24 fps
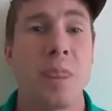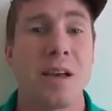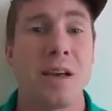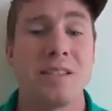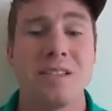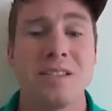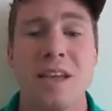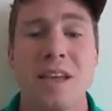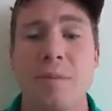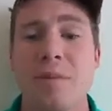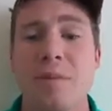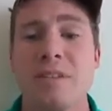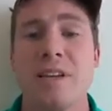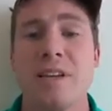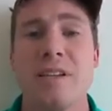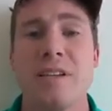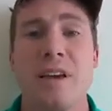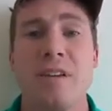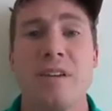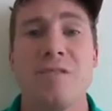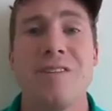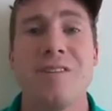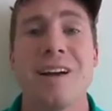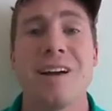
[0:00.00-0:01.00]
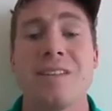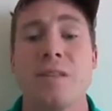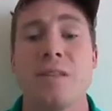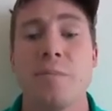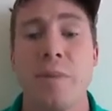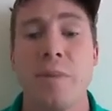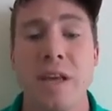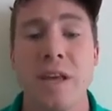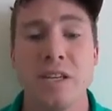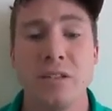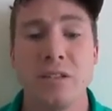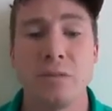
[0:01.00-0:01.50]
statements identifying the
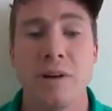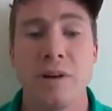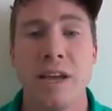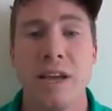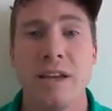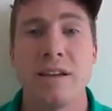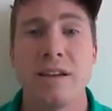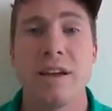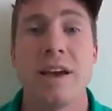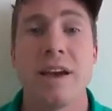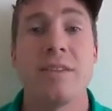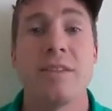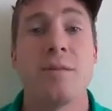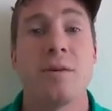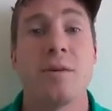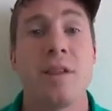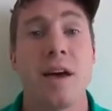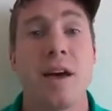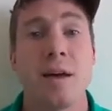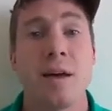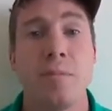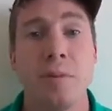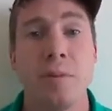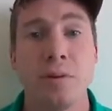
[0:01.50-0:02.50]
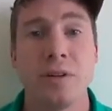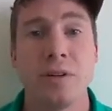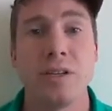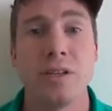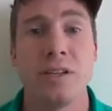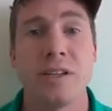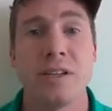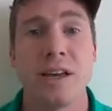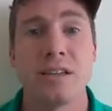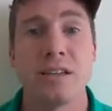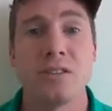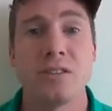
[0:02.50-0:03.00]
base rate and the reliability of the
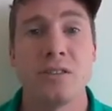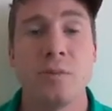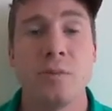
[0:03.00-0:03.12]
test.